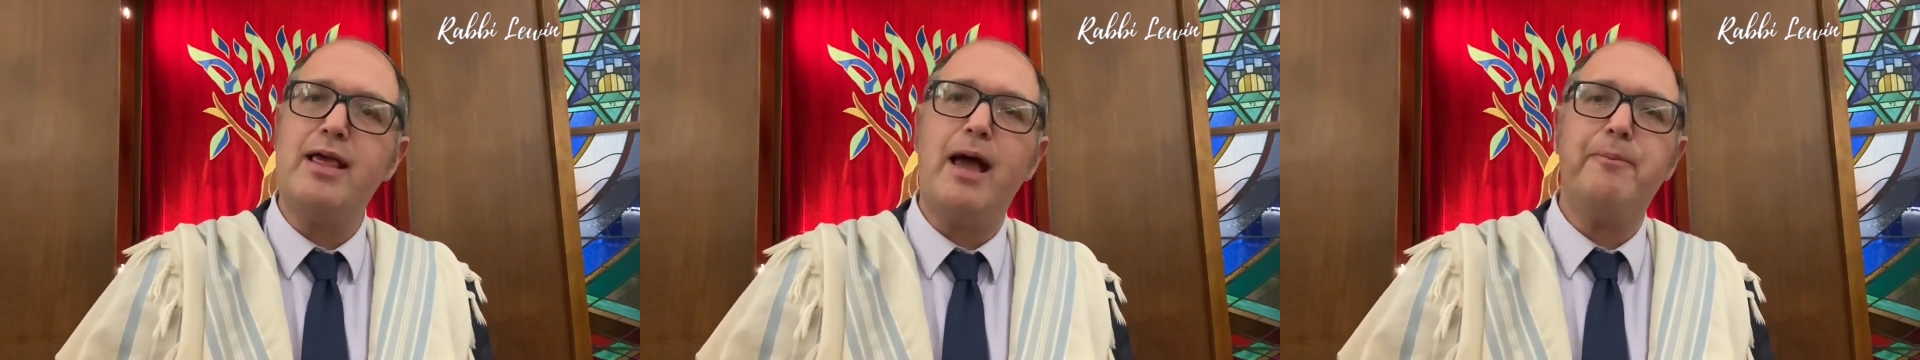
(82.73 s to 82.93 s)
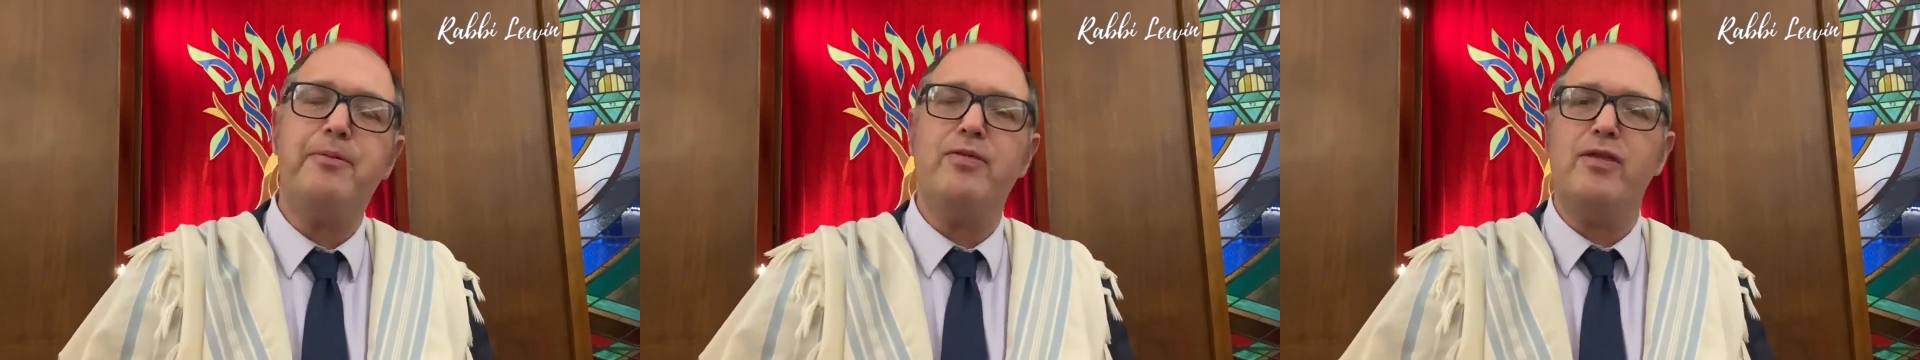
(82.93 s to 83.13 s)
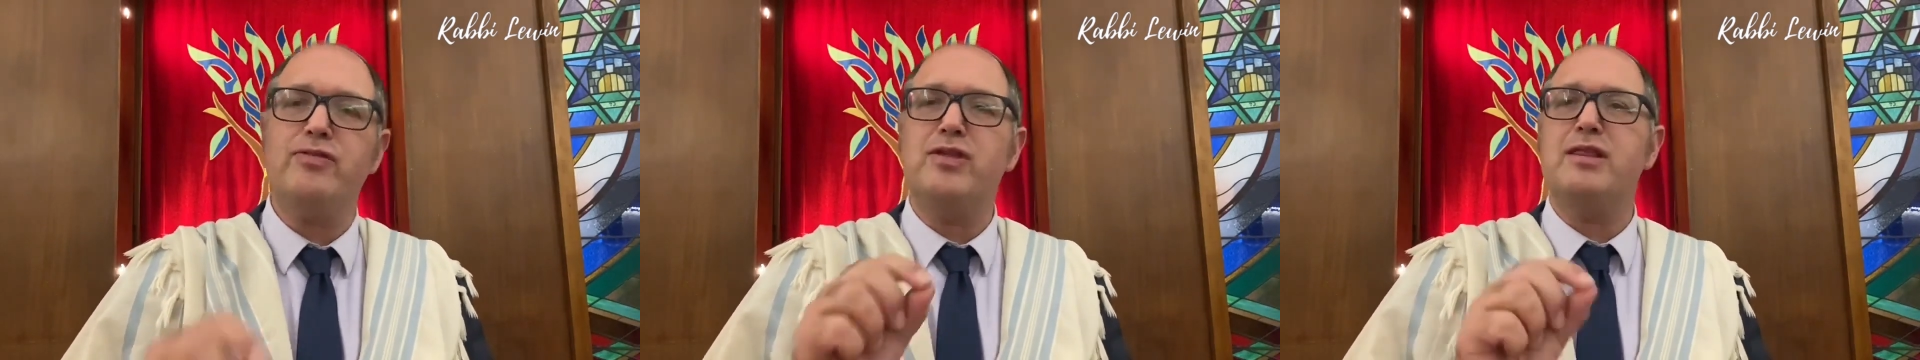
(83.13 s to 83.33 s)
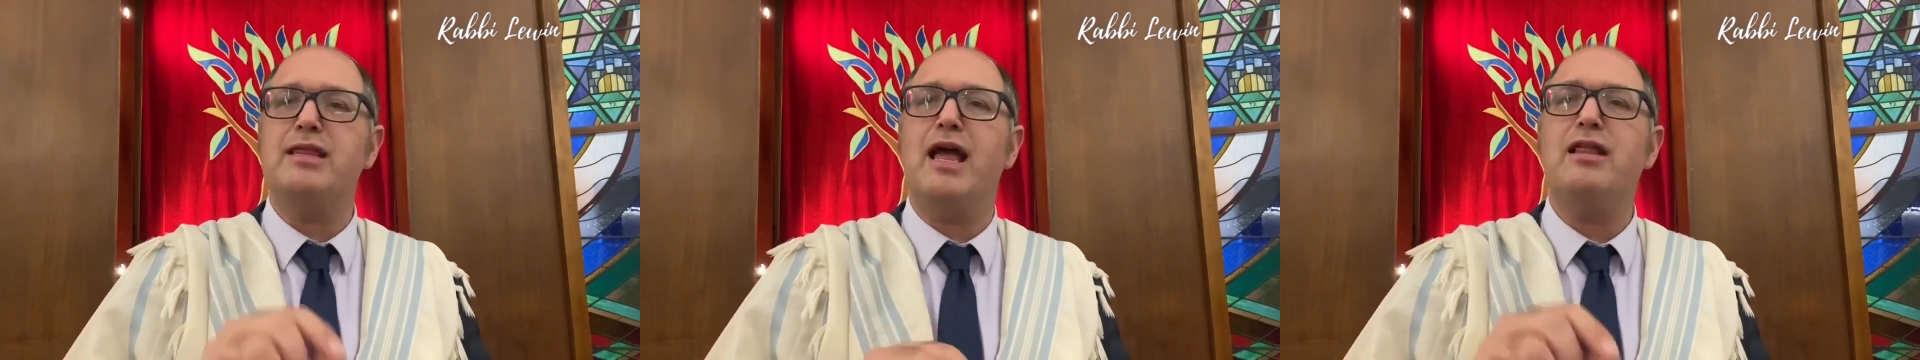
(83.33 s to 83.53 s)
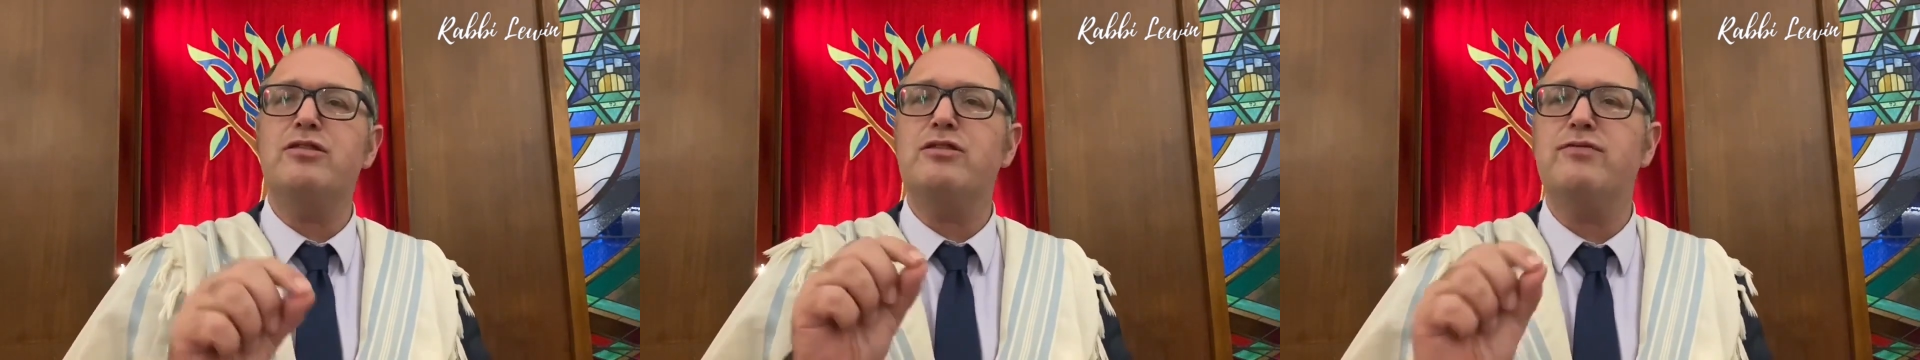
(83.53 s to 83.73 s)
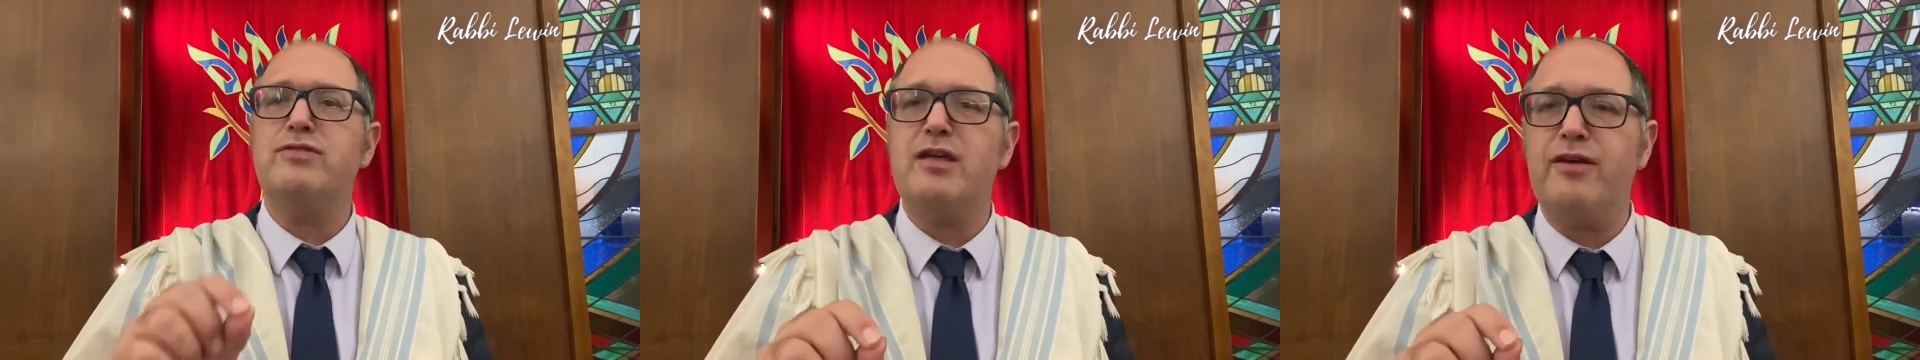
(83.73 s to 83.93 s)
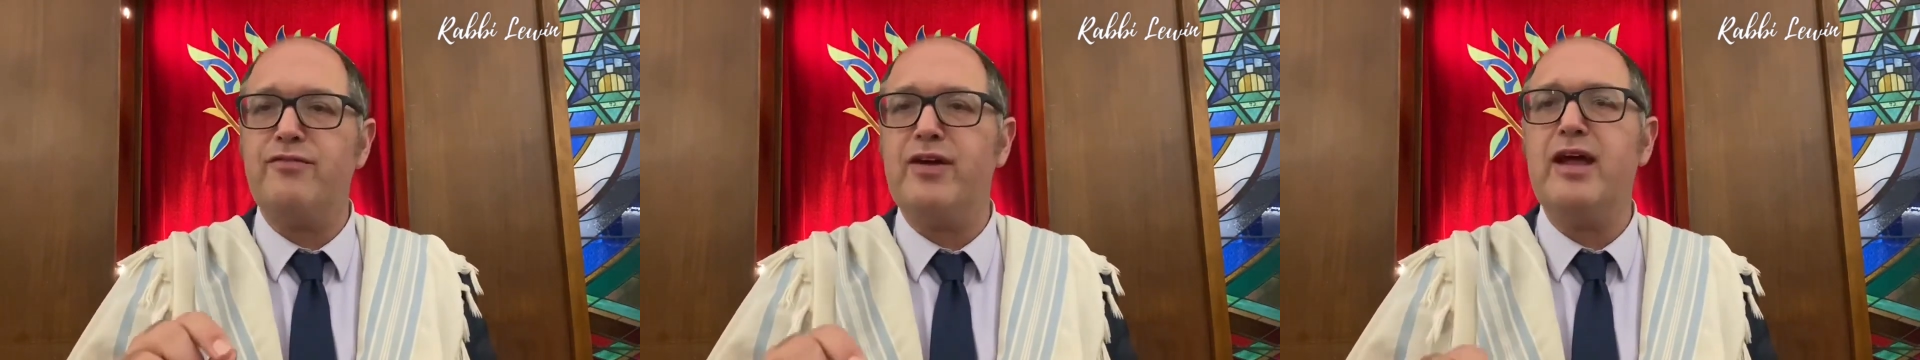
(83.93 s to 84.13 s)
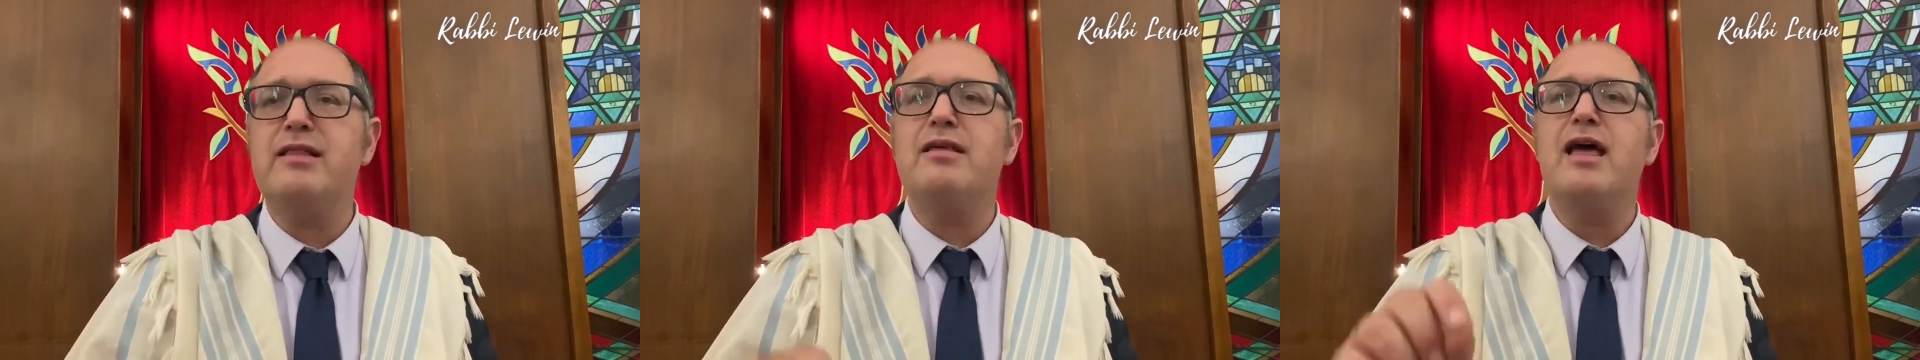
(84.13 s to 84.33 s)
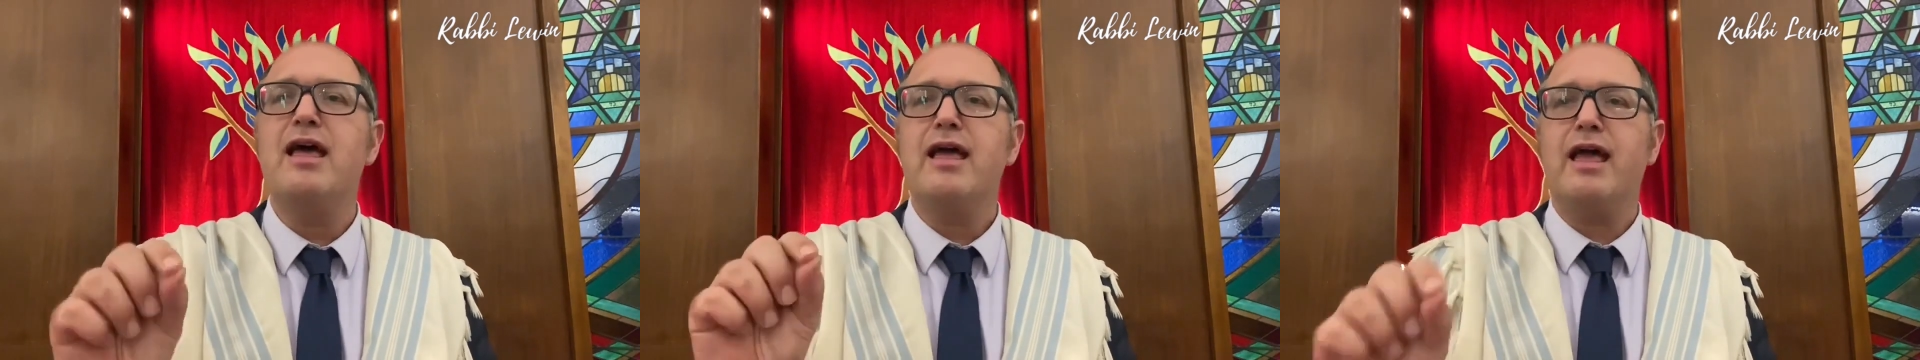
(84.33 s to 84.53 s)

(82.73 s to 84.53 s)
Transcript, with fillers: happen that the 10th of Tevet